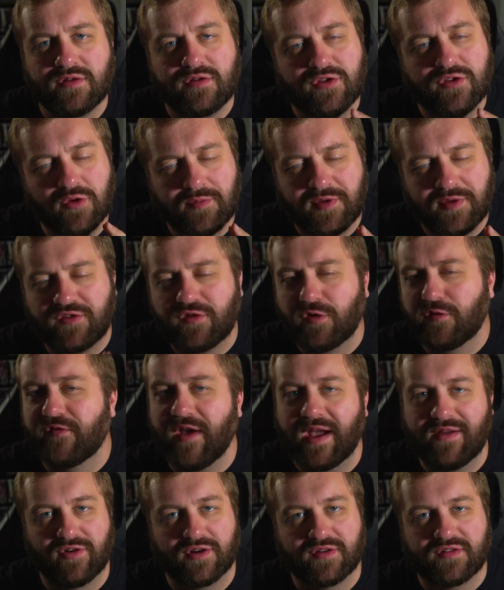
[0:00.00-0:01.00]
Do me two
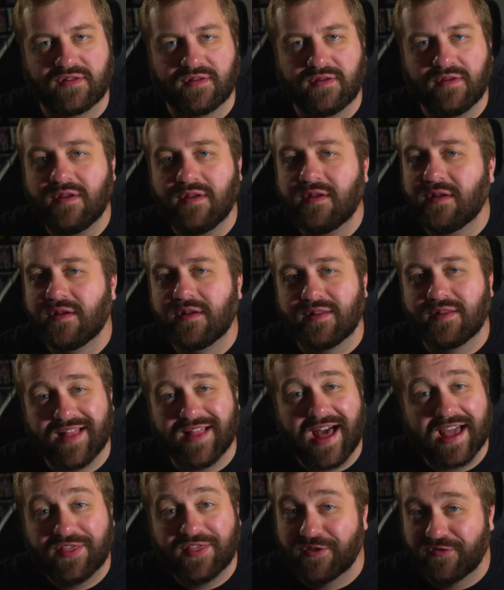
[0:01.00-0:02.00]
favors
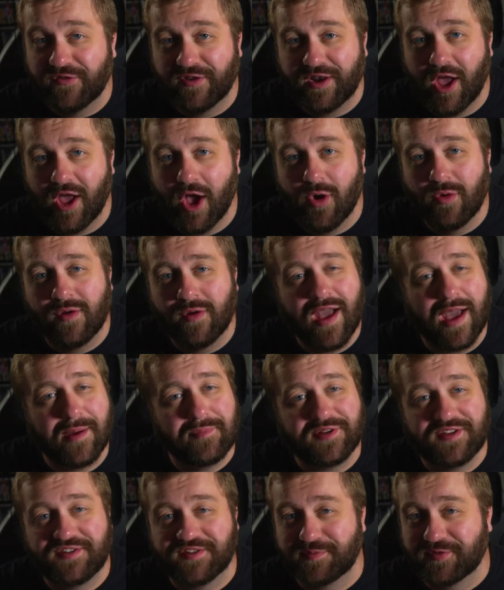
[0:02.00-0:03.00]
like this video, and
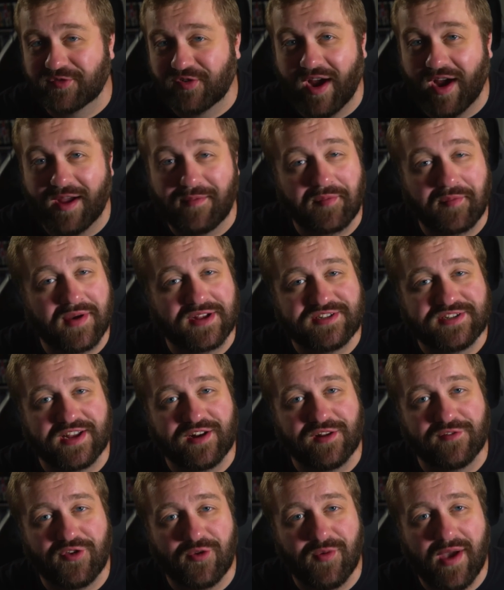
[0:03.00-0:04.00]
please subscribe to my channel
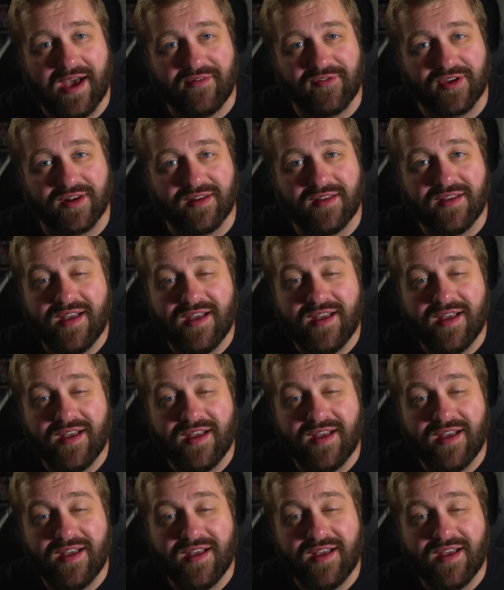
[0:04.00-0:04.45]
if you haven't.